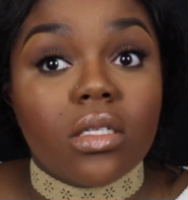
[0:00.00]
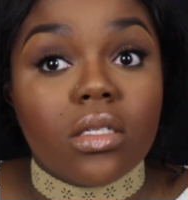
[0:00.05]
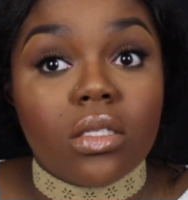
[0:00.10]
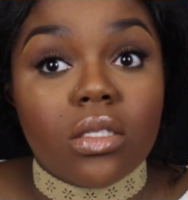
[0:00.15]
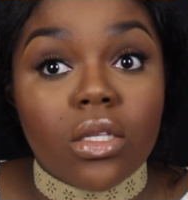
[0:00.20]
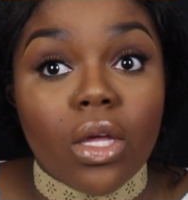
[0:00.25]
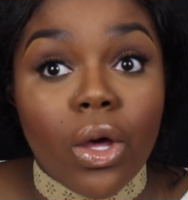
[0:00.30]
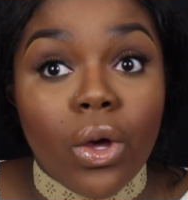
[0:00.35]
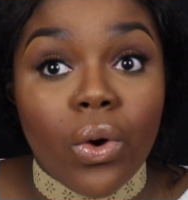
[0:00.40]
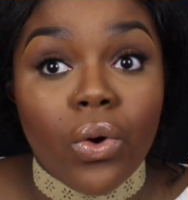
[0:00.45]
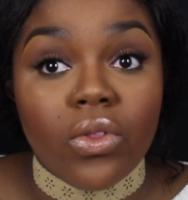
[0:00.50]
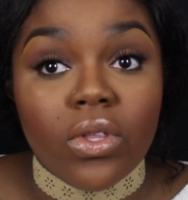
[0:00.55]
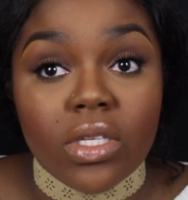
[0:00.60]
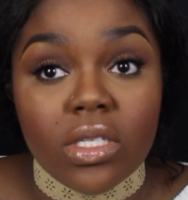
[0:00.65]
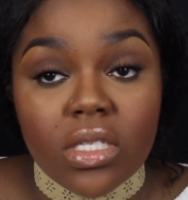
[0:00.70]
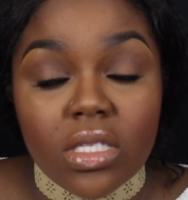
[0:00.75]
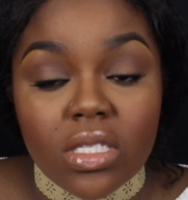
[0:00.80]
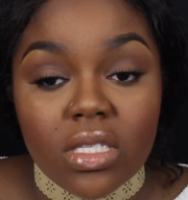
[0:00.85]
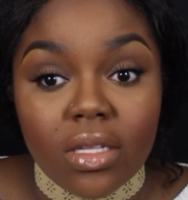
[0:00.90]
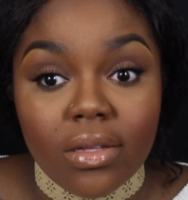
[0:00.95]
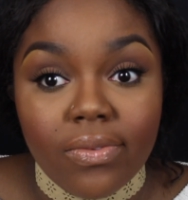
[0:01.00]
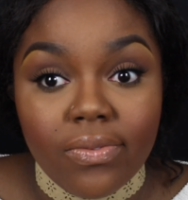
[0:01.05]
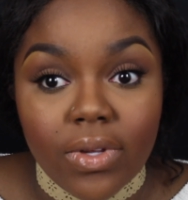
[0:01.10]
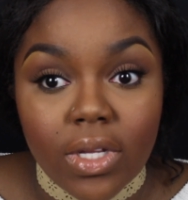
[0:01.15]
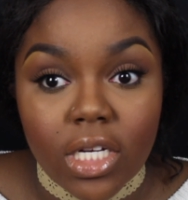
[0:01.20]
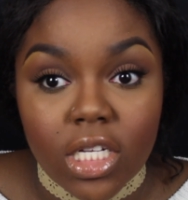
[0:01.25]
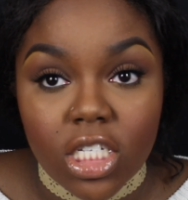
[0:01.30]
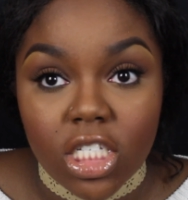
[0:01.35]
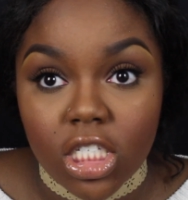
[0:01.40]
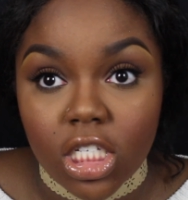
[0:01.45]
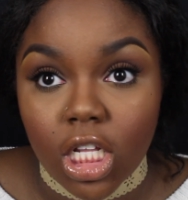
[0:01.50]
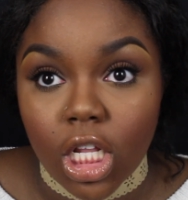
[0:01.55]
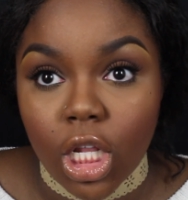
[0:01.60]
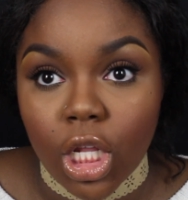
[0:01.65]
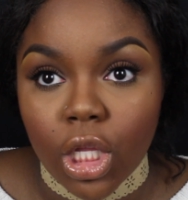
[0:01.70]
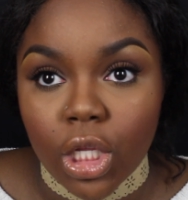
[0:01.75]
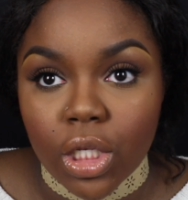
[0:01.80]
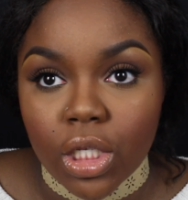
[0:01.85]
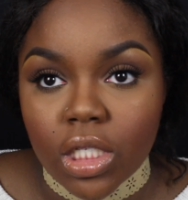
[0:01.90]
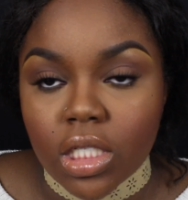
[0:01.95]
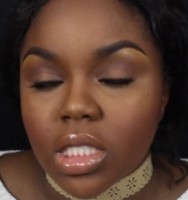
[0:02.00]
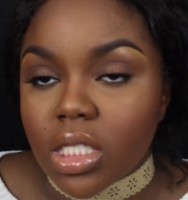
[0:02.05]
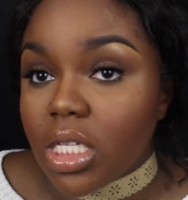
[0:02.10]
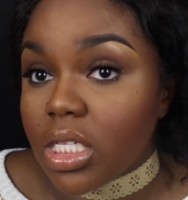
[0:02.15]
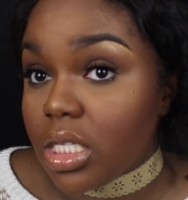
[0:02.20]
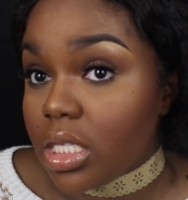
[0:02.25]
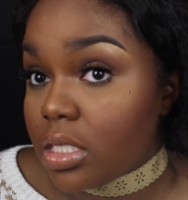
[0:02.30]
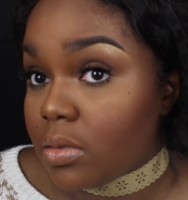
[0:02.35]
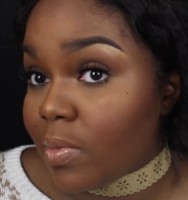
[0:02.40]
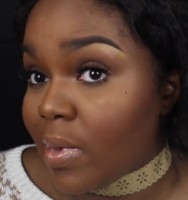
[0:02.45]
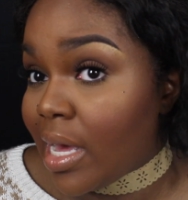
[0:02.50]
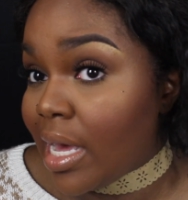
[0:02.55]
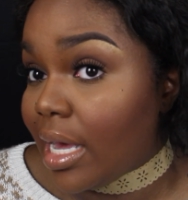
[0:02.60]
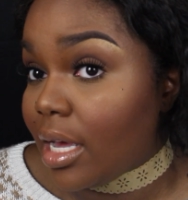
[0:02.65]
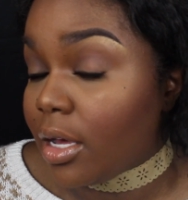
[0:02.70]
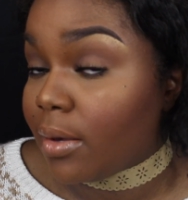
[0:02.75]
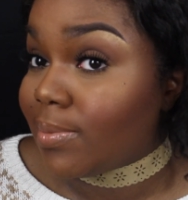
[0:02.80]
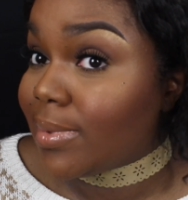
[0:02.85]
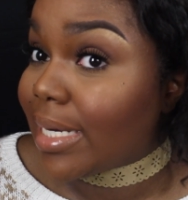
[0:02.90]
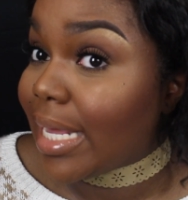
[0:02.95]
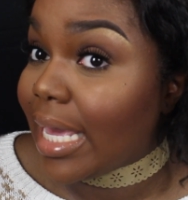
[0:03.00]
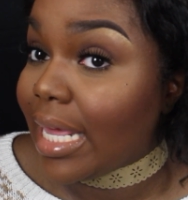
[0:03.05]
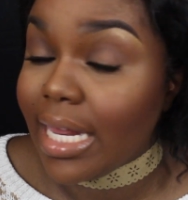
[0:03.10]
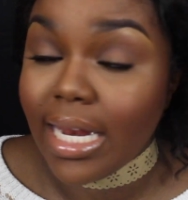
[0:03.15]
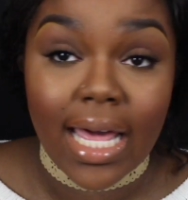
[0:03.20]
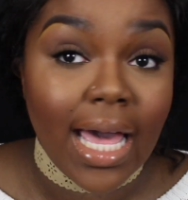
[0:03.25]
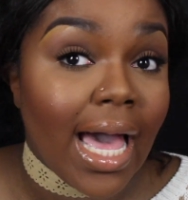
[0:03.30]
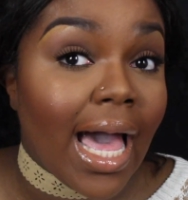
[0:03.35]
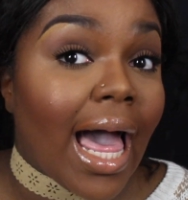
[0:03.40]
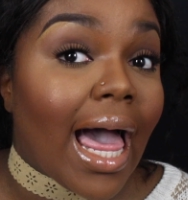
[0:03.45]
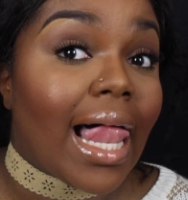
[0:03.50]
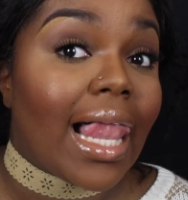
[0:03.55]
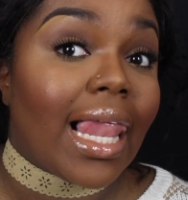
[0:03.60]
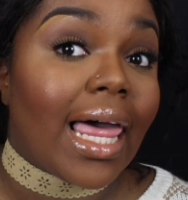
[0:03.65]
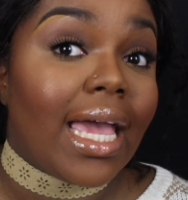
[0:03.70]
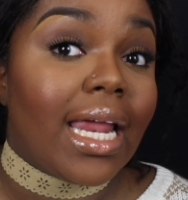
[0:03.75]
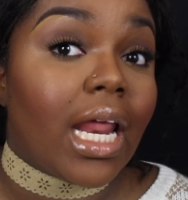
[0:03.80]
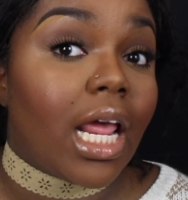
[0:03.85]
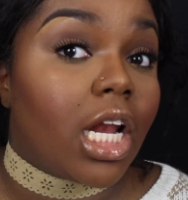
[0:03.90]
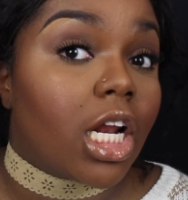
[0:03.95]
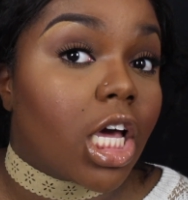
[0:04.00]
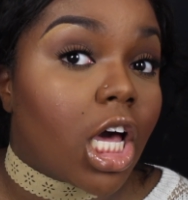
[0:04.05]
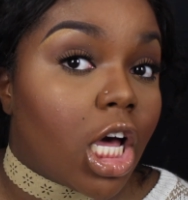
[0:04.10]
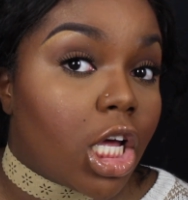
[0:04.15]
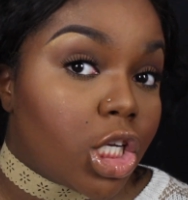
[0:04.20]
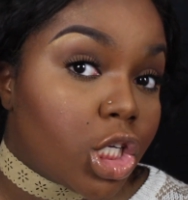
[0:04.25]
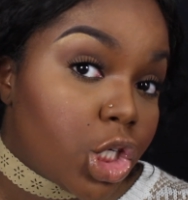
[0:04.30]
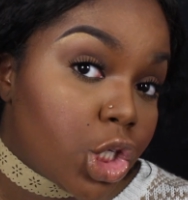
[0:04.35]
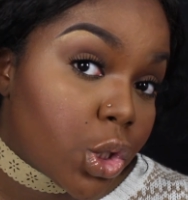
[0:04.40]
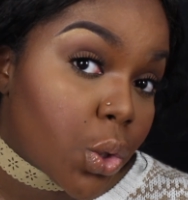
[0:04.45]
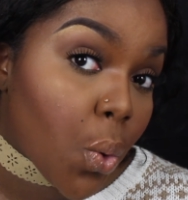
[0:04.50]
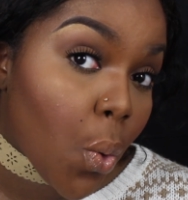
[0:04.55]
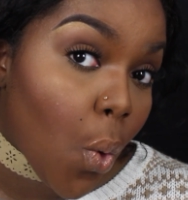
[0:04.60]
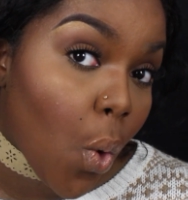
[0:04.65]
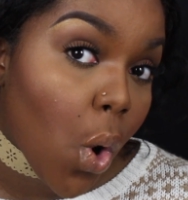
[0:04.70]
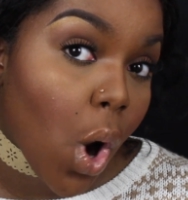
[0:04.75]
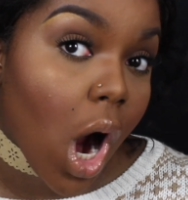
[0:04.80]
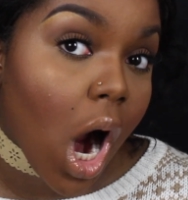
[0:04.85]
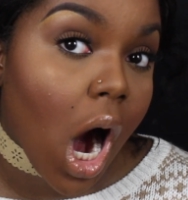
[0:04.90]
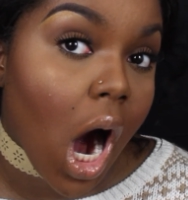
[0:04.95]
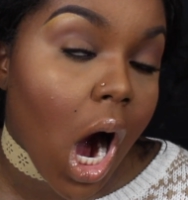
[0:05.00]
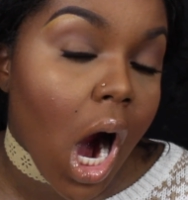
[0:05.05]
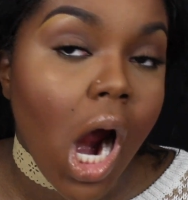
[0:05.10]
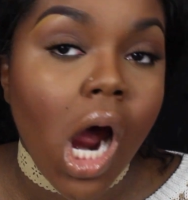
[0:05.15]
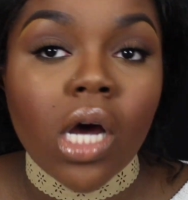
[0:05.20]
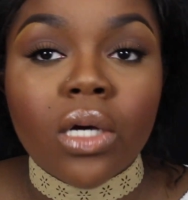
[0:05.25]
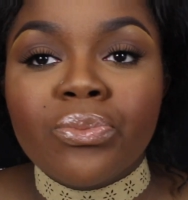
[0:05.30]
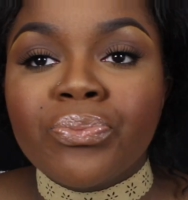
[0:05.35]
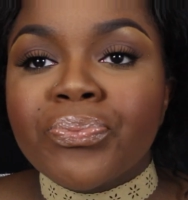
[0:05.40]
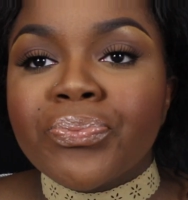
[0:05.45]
So this is the finished look. This is my updated highlight and contour.